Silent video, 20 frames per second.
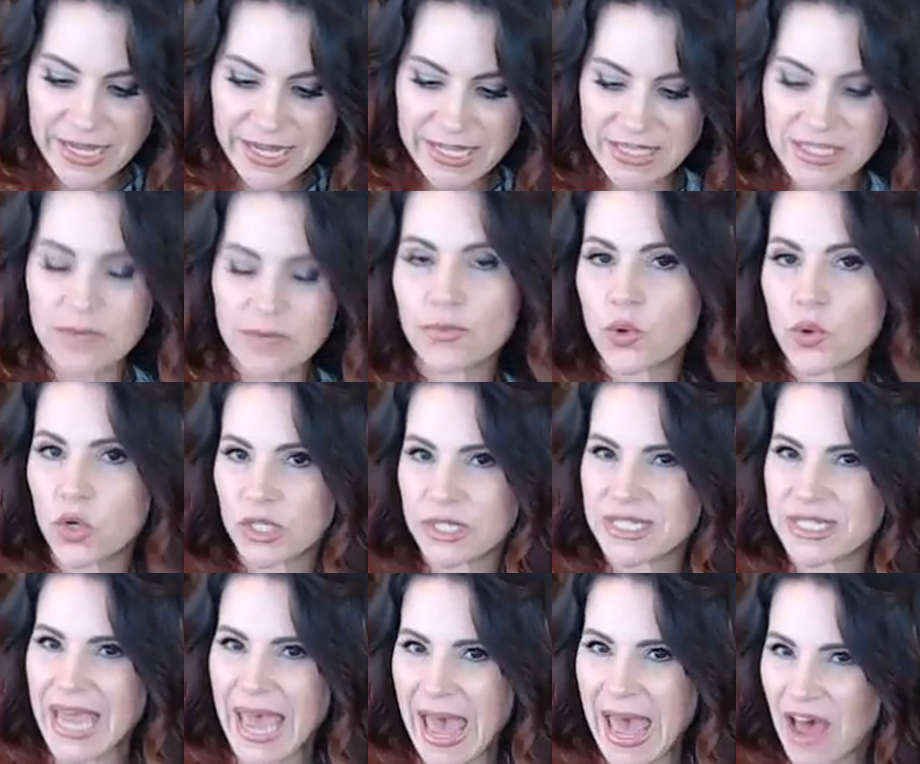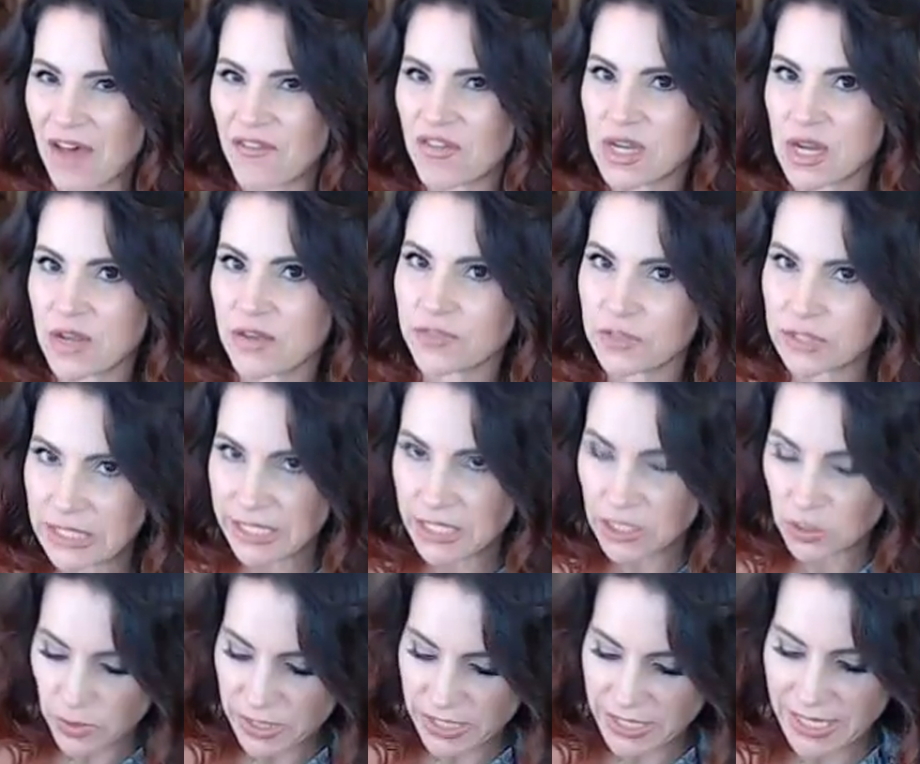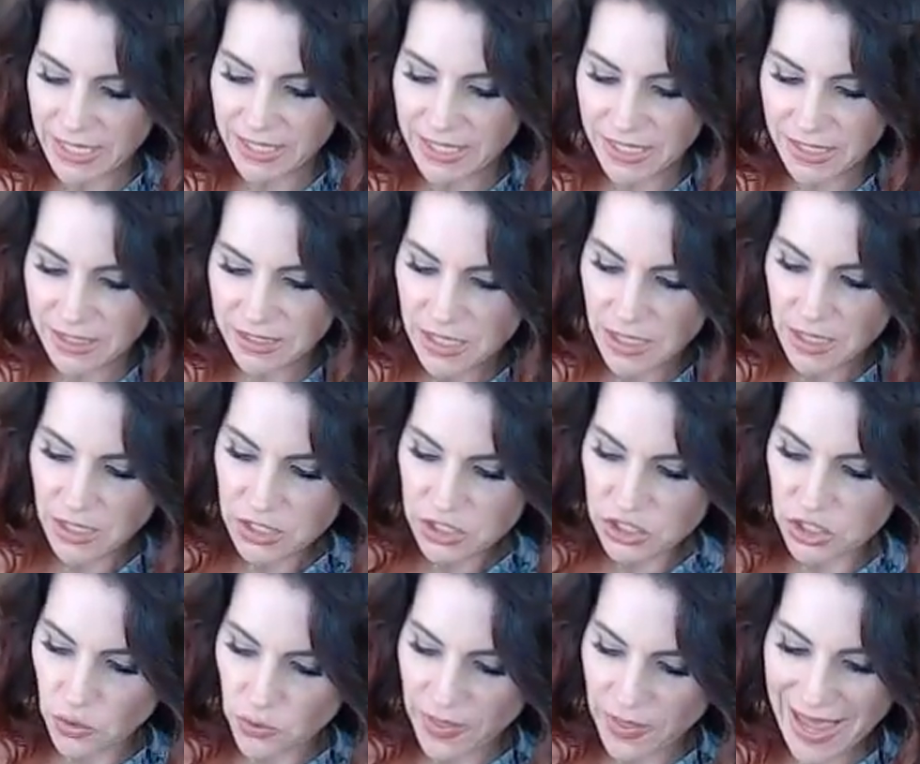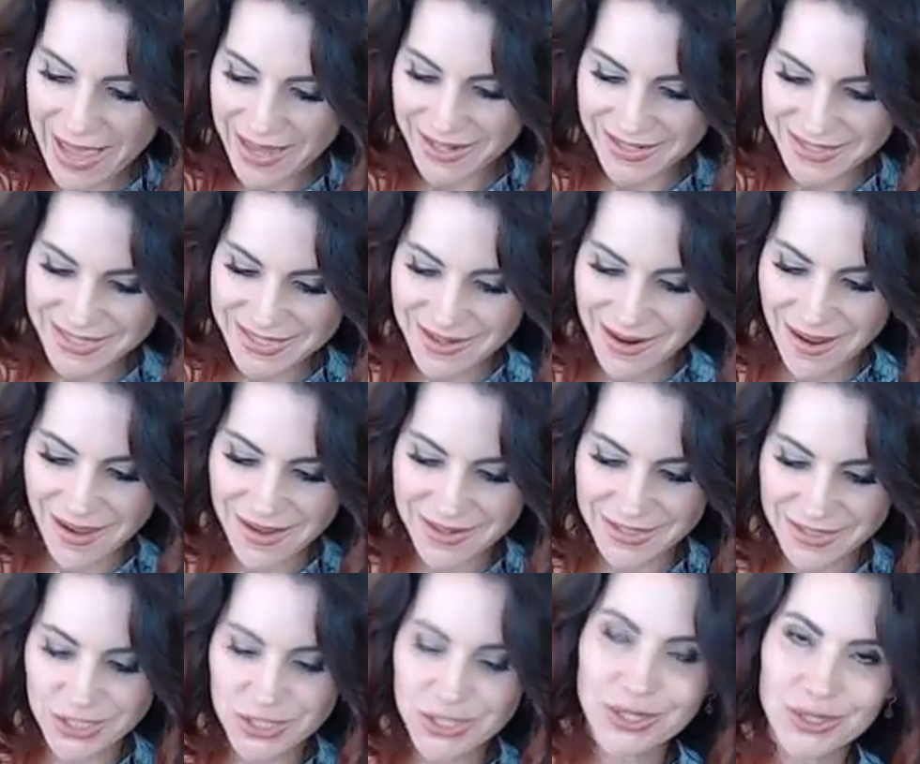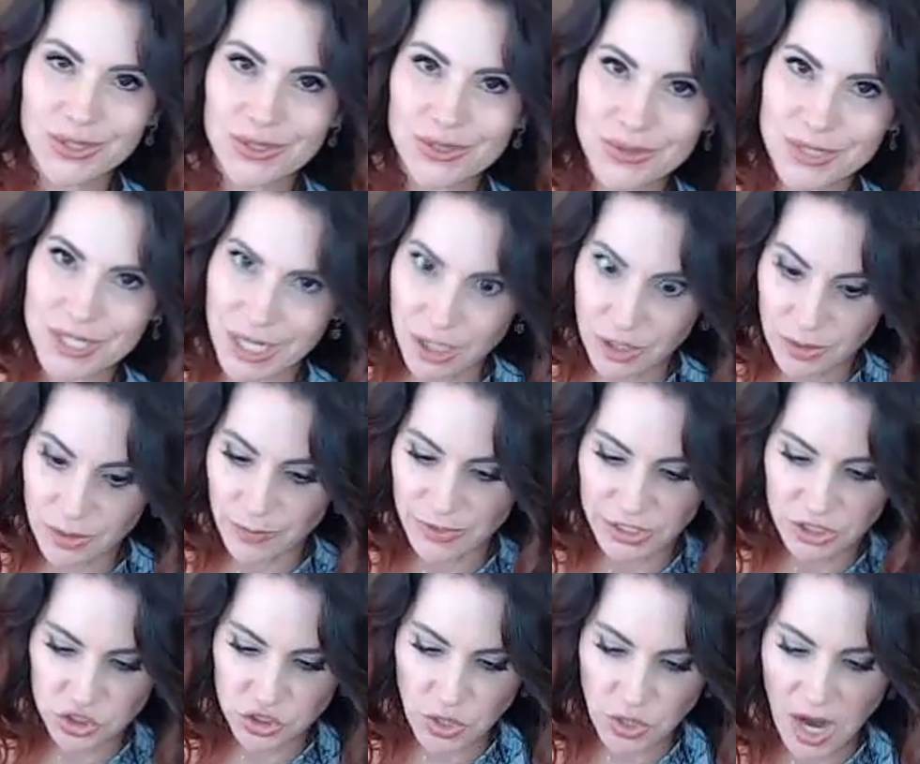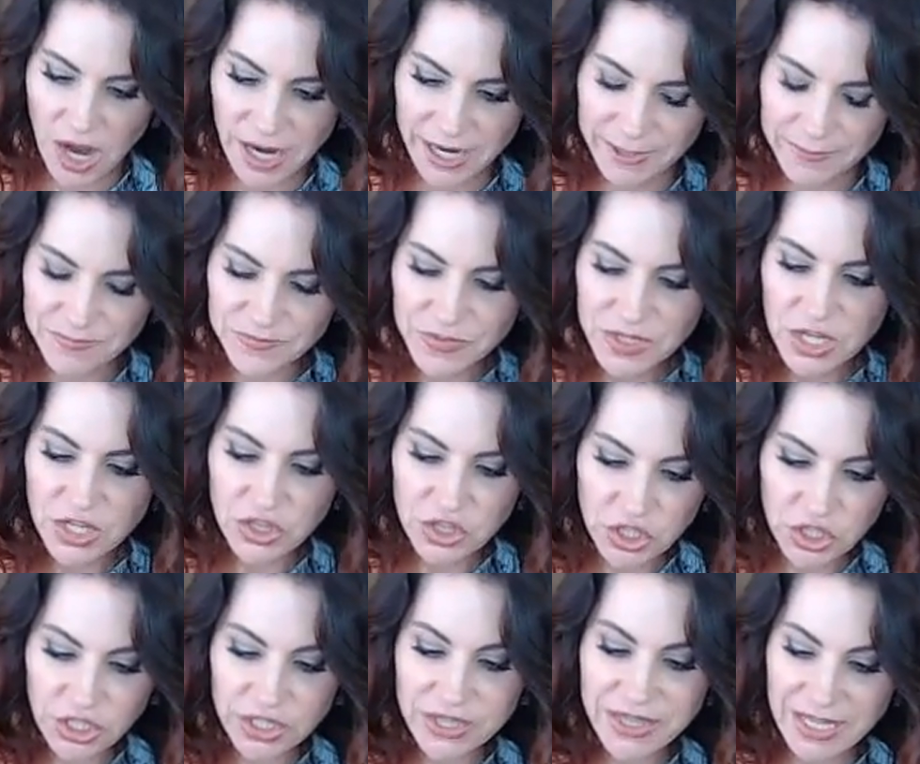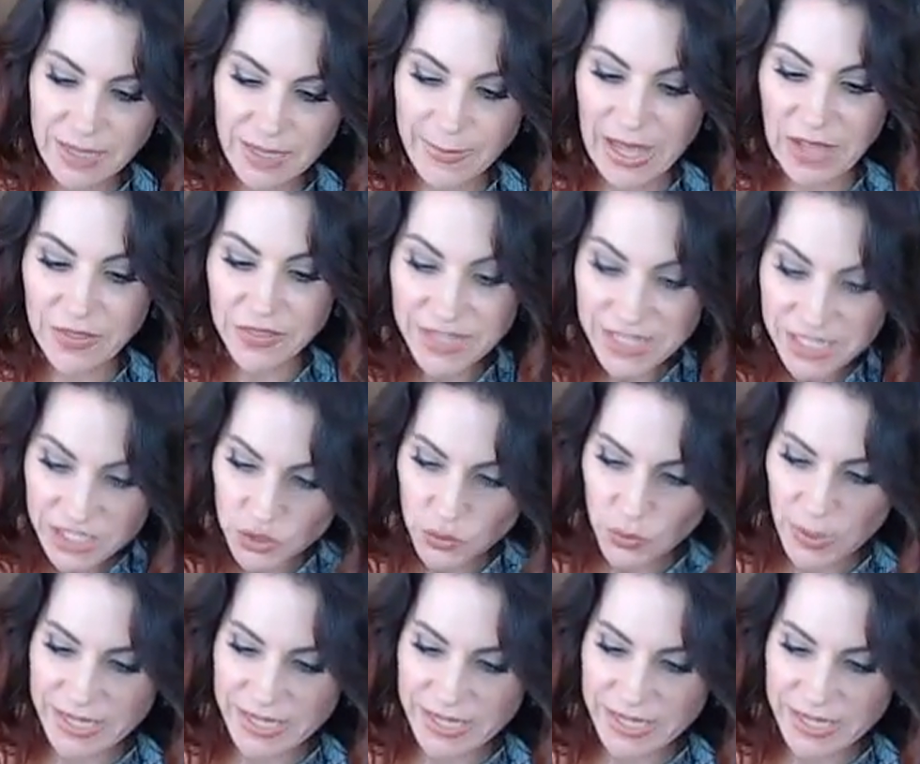It's important to have enough liquid in it so that it's not too terribly dry. The good thing about this